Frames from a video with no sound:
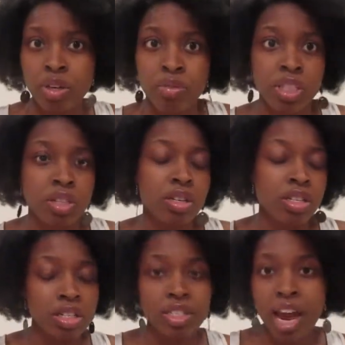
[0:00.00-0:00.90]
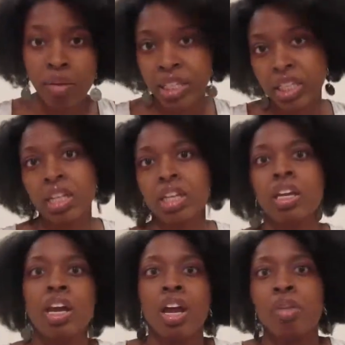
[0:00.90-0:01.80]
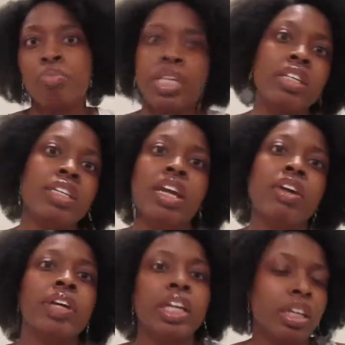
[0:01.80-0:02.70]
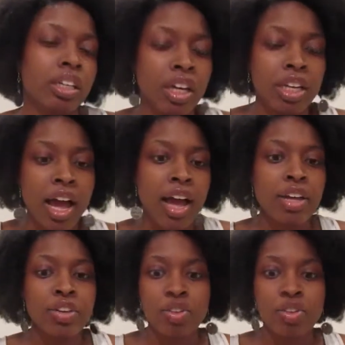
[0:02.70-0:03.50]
so I'm just going to stop eating meat, dairy, and all that.